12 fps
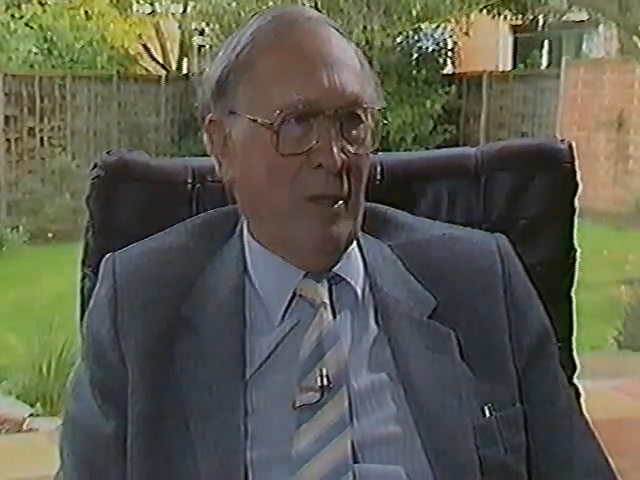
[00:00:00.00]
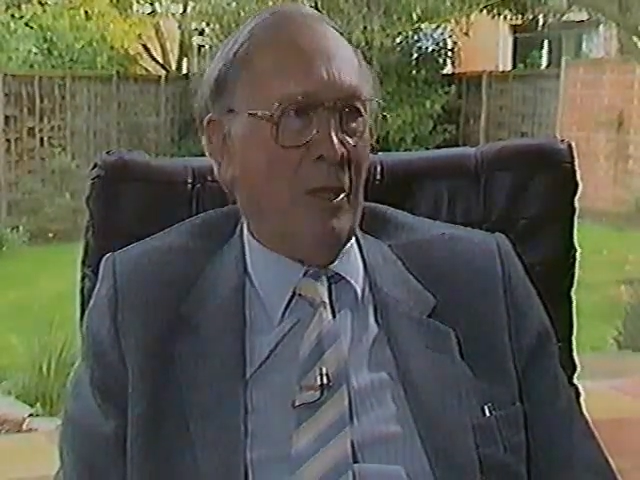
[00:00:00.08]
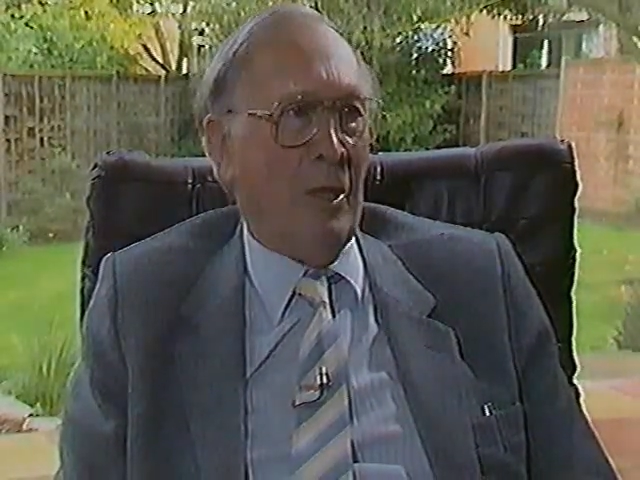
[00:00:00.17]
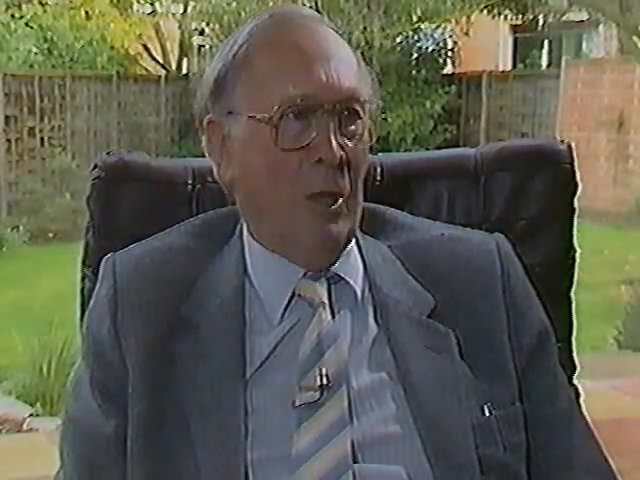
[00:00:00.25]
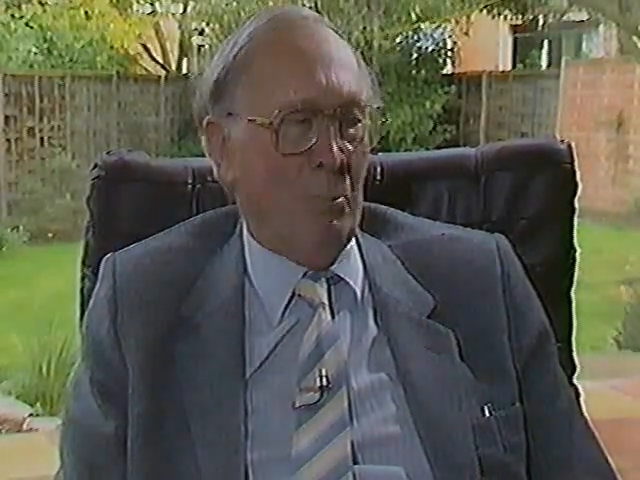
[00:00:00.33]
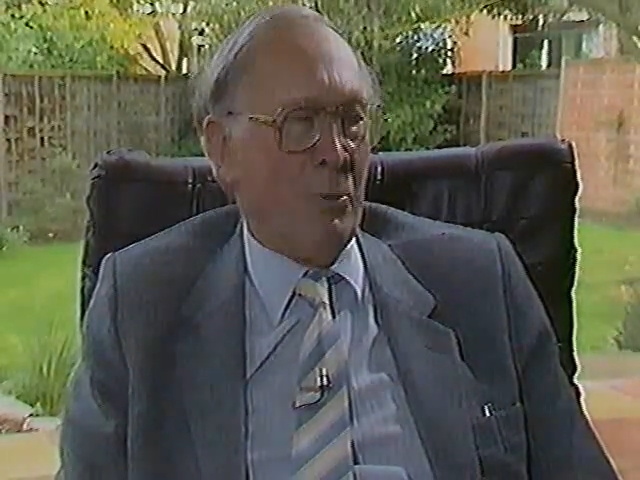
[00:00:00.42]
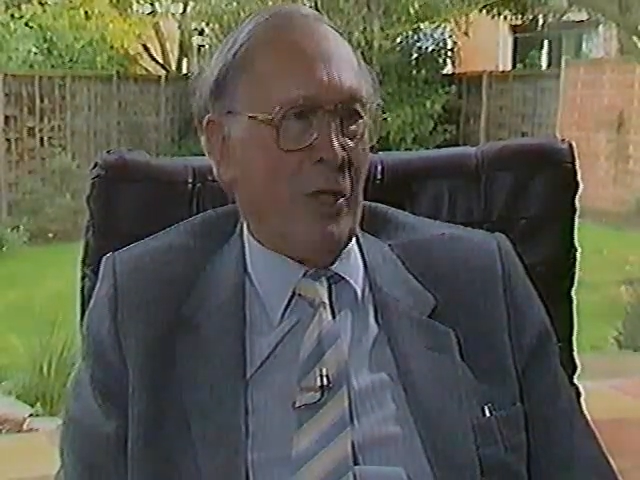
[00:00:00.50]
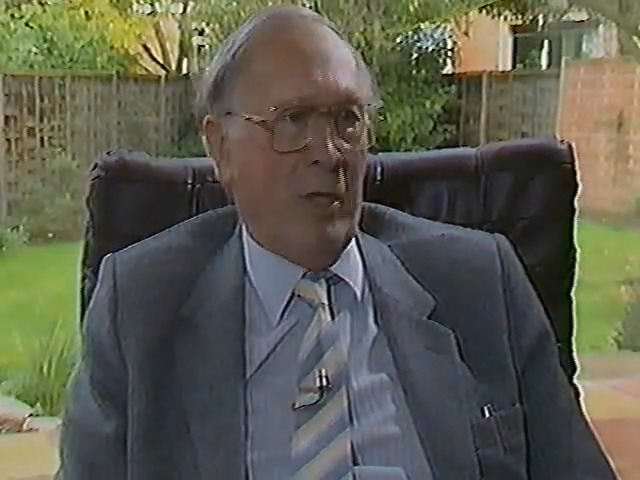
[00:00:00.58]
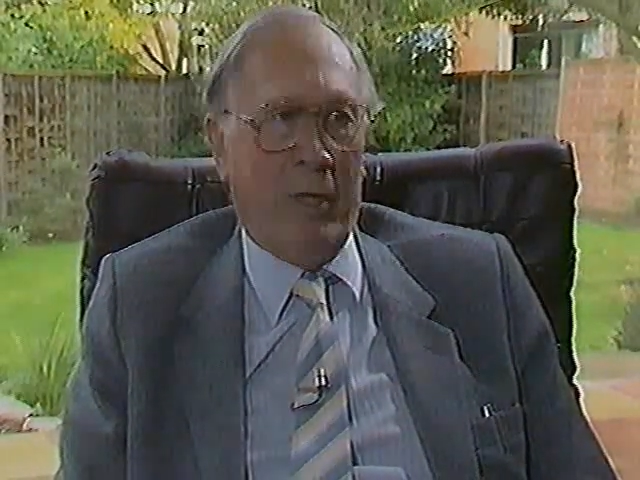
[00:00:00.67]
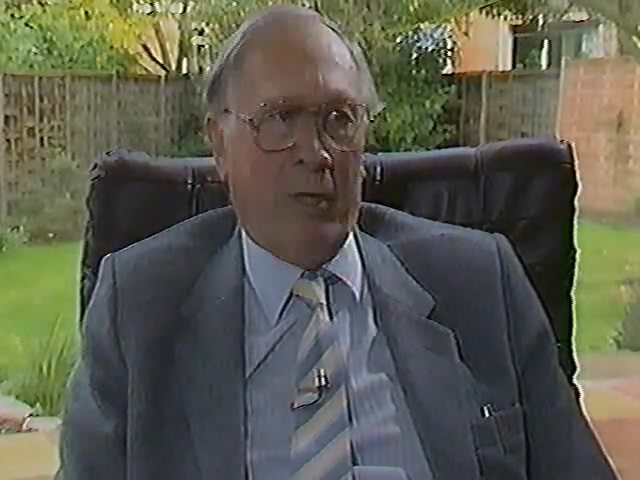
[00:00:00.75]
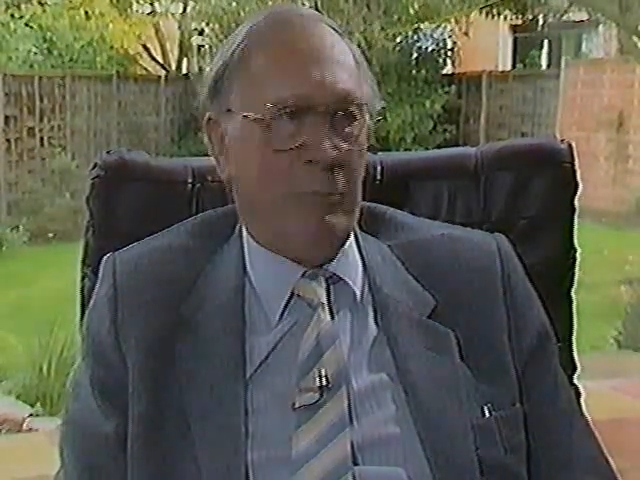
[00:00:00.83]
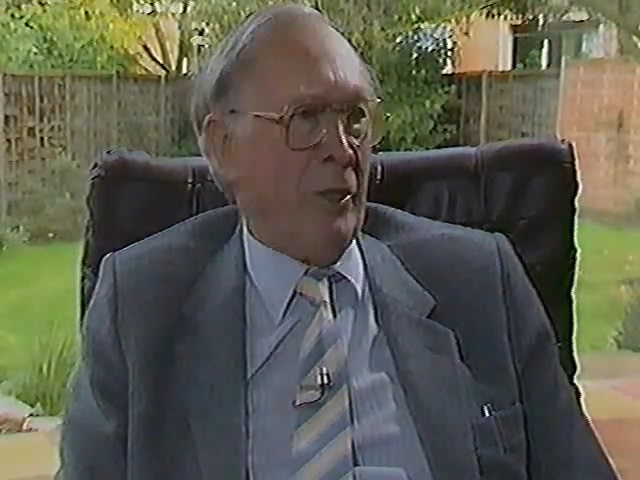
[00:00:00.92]
club
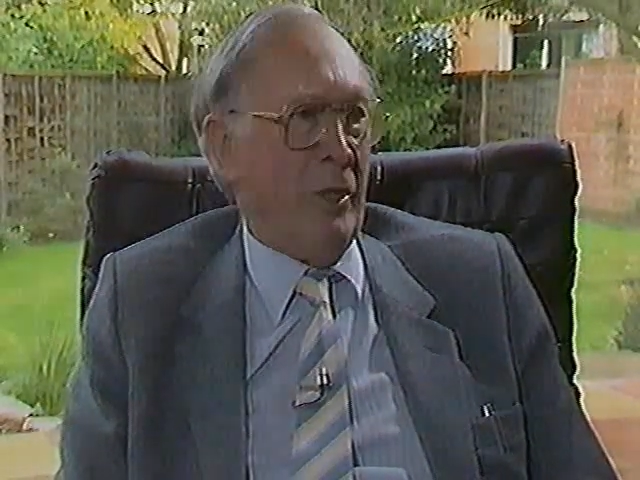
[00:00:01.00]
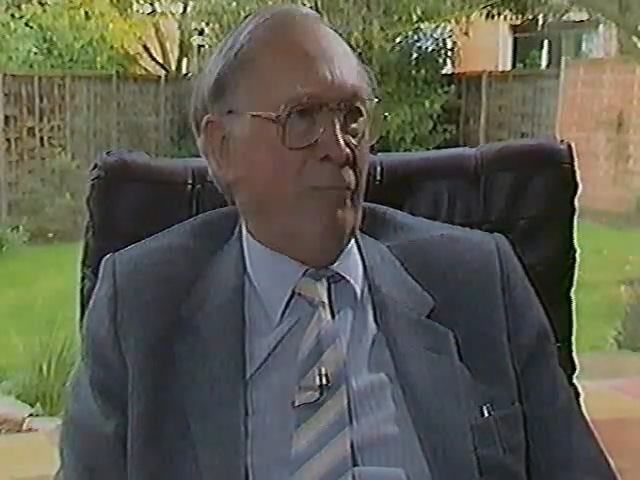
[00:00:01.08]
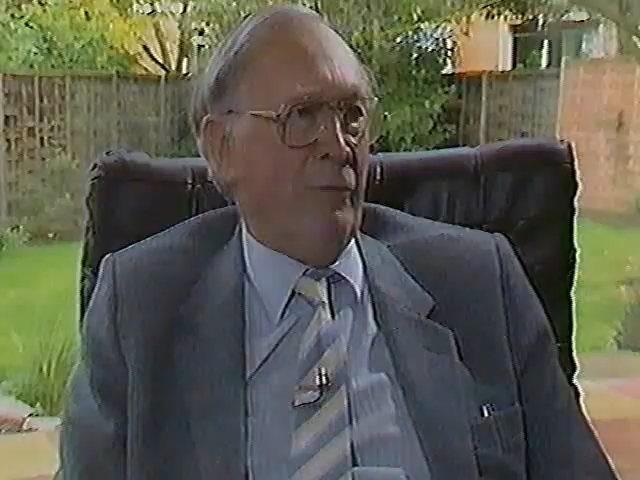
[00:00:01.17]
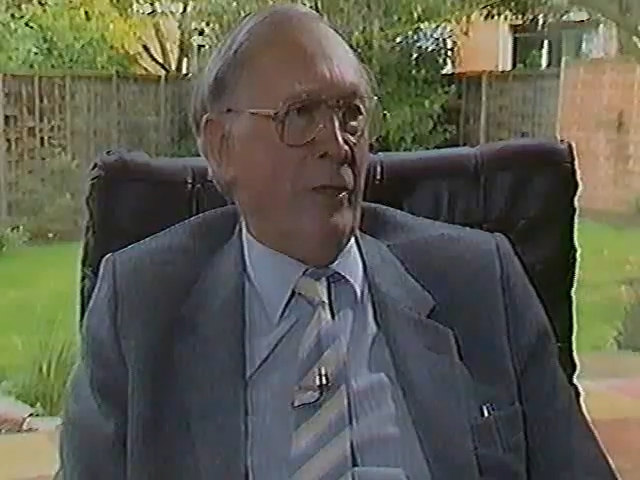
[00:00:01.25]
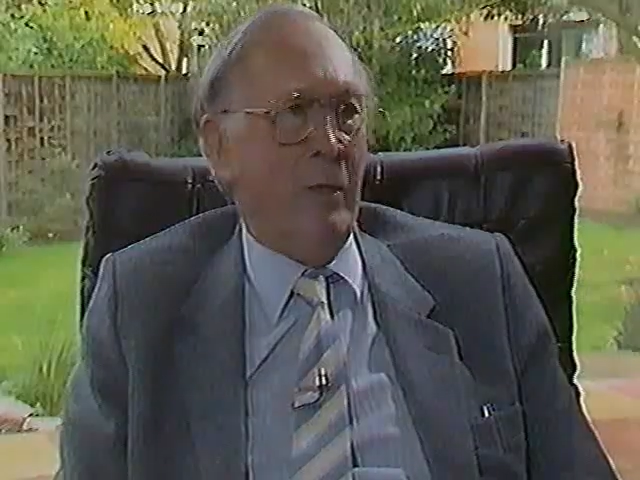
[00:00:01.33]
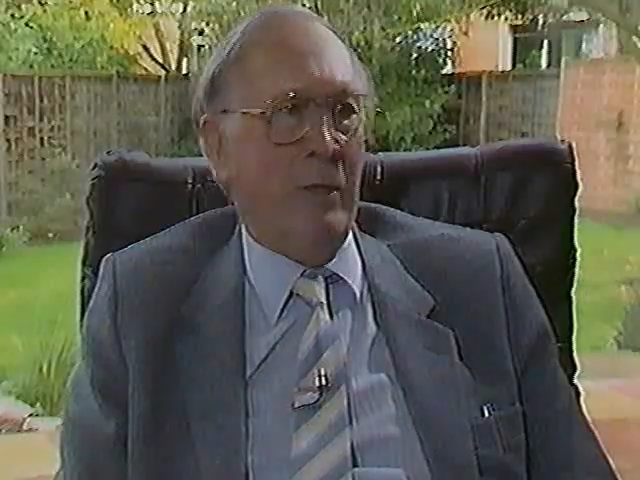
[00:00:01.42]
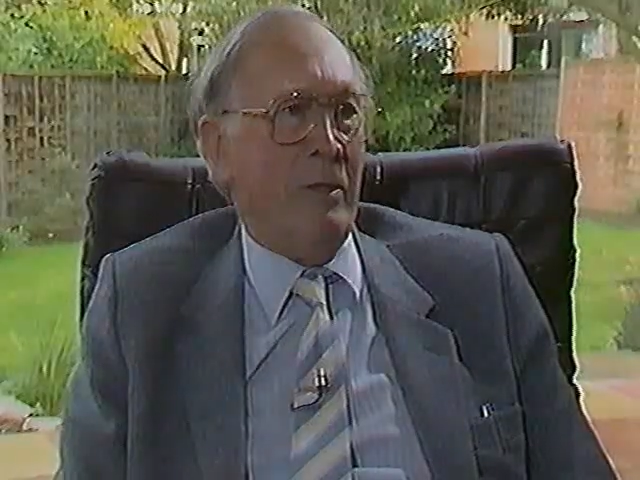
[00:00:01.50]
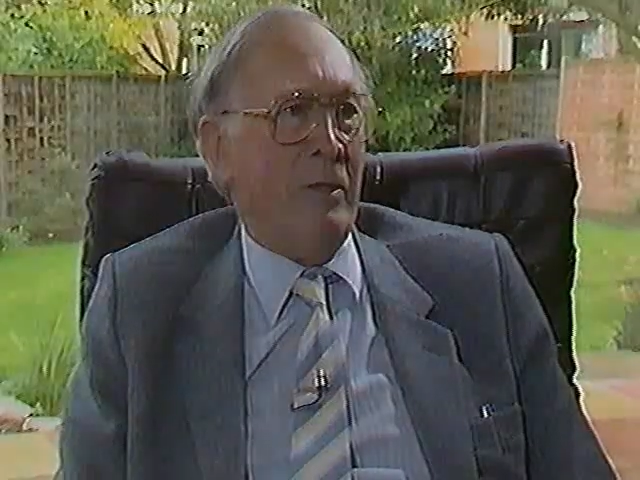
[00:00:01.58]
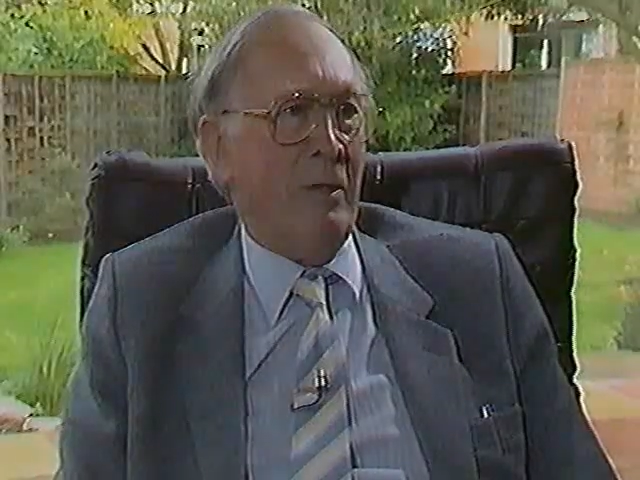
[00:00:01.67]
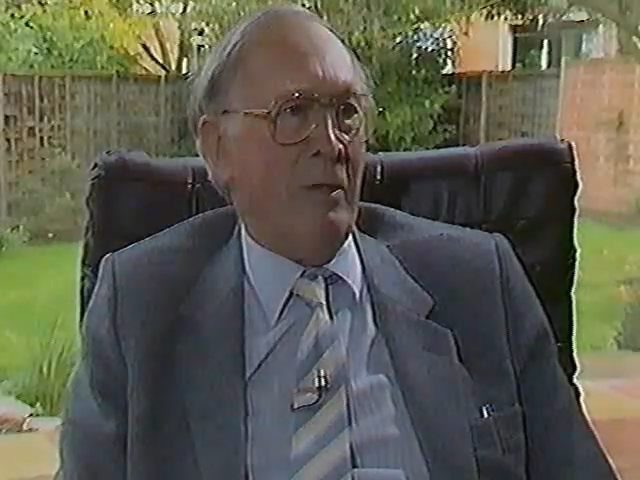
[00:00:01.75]
side I've seen for years.